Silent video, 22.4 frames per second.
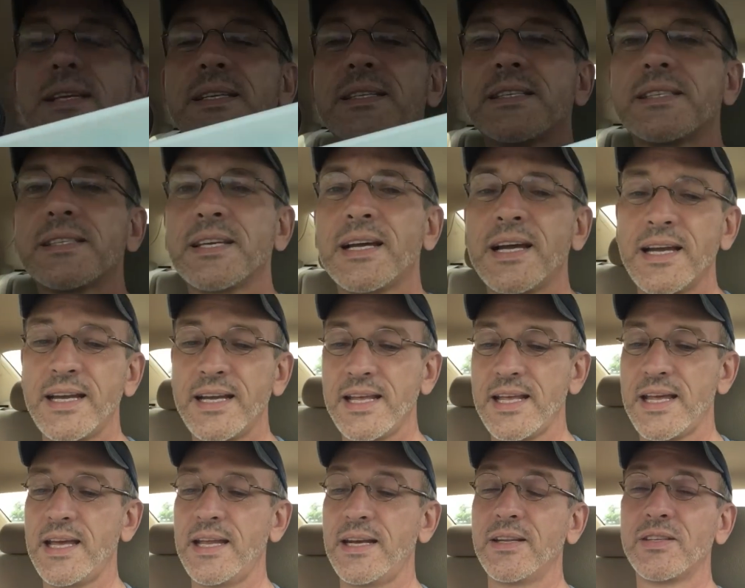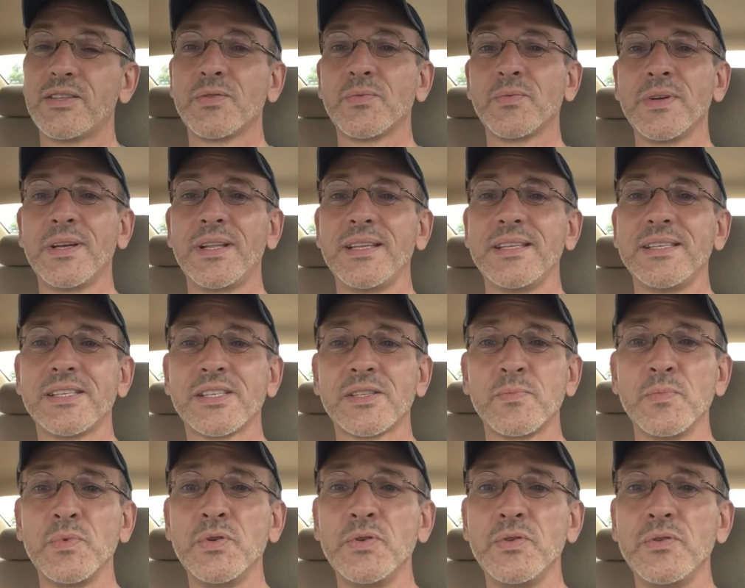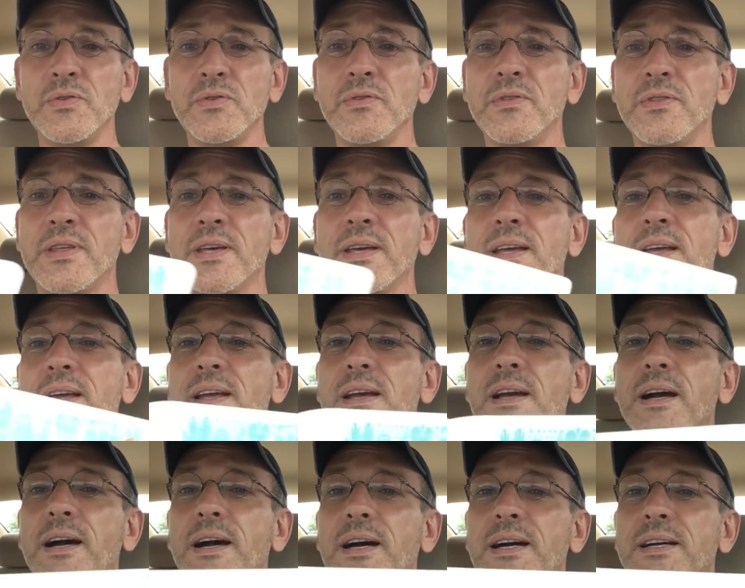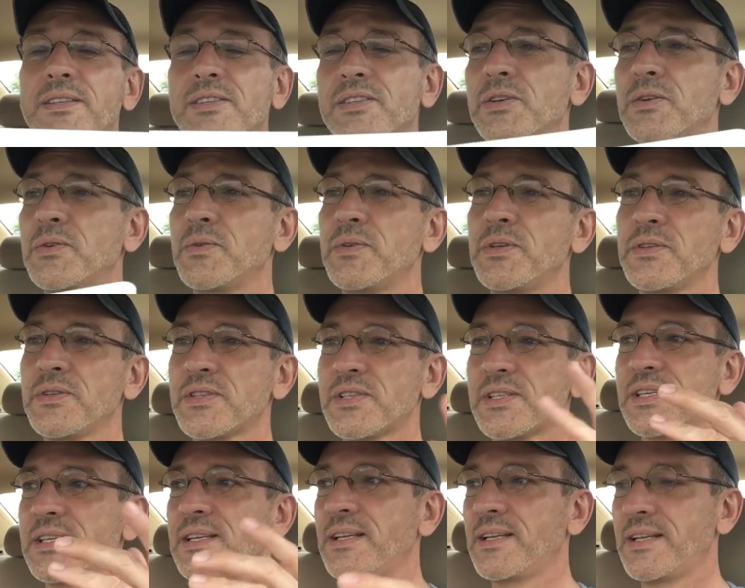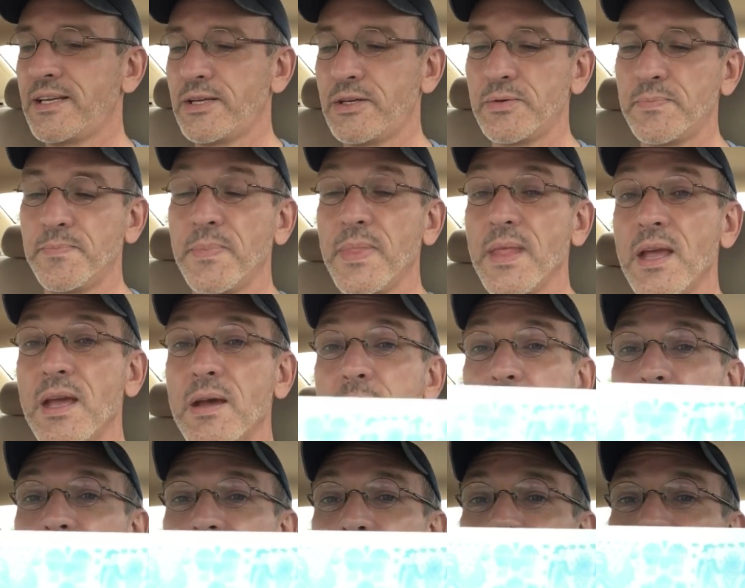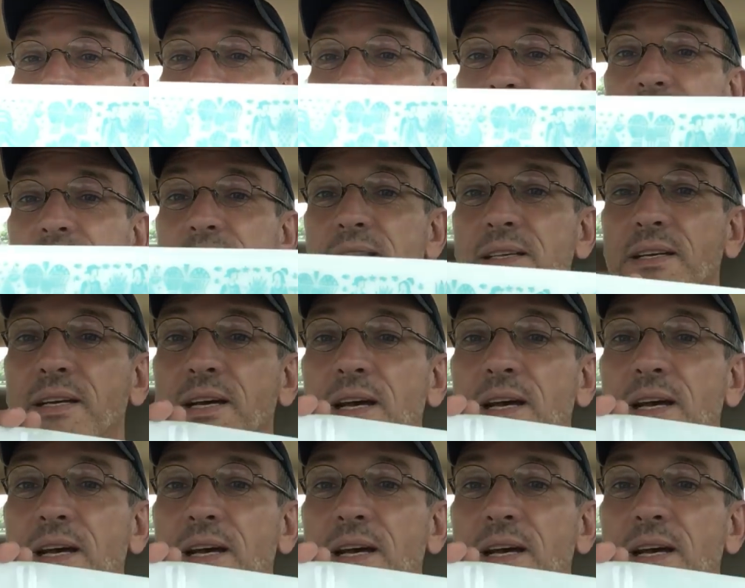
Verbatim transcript: it's tiny and it's really smooth, uh, so you'll see it later. But you can see the